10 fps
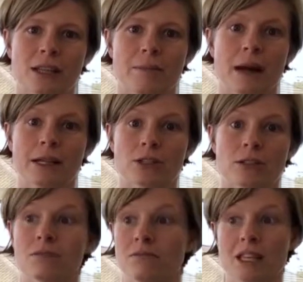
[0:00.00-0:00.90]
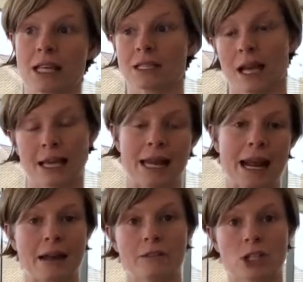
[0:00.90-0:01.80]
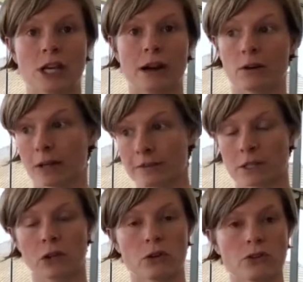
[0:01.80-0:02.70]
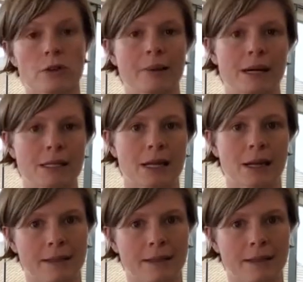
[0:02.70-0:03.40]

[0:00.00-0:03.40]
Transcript: They might do things like get out of a chair or lift a laundry basket,